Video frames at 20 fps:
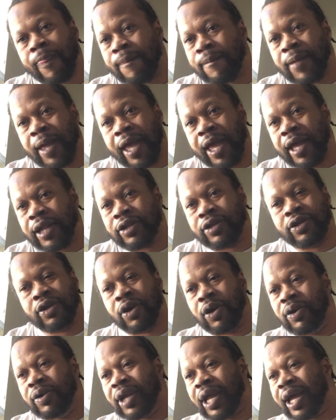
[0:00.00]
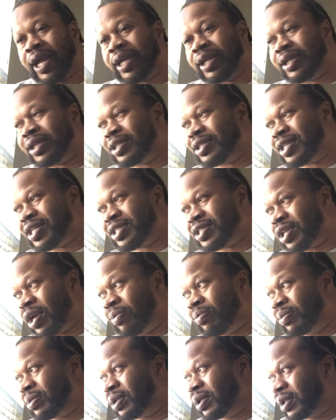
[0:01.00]
And, like this,
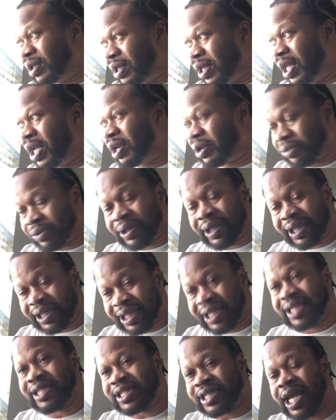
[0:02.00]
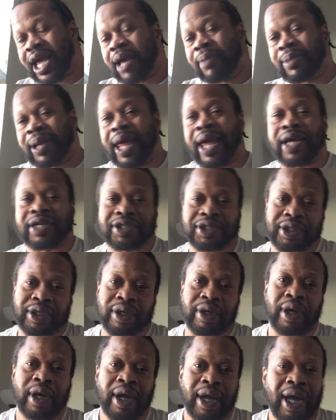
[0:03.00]
this time last
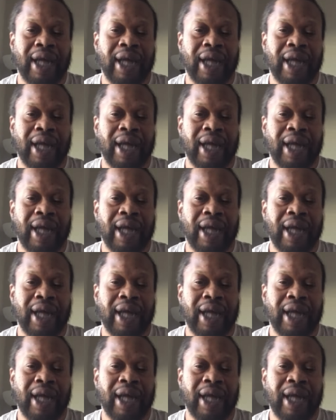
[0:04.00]
year,